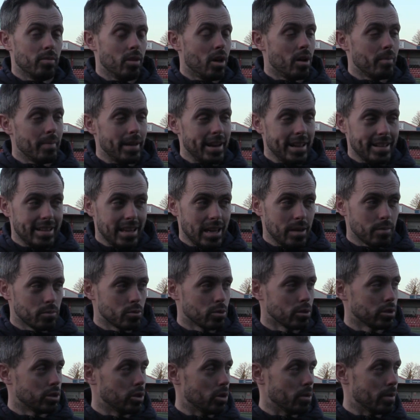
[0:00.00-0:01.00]
Not many teams
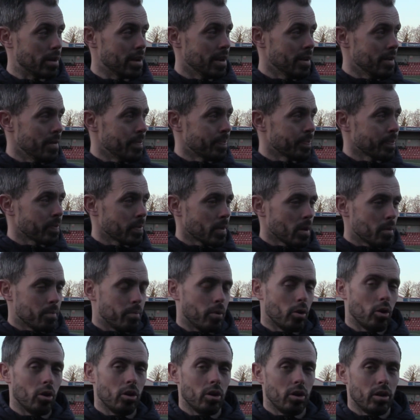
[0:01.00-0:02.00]
will do it,
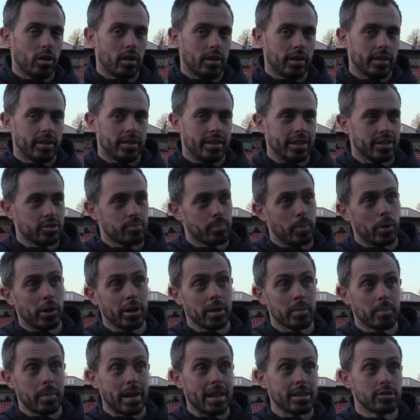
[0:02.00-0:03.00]
but this
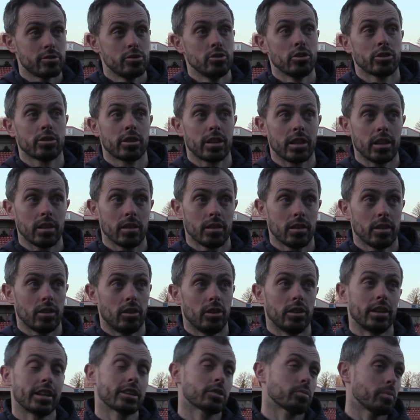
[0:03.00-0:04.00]
point means nothing
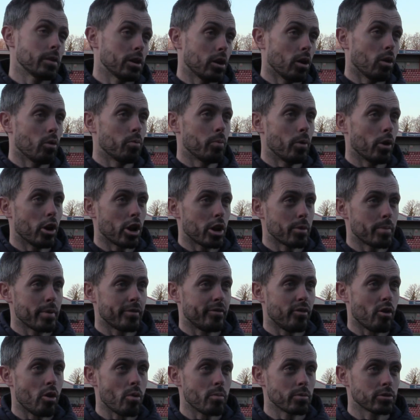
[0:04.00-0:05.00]
unless we go put on a
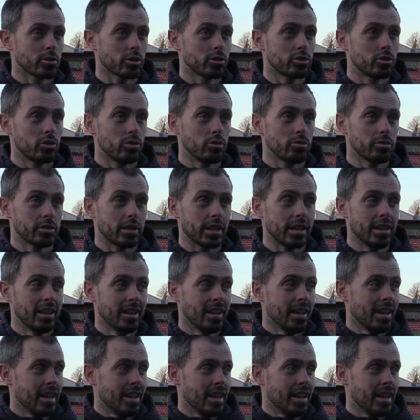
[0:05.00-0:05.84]
performance on Tuesday.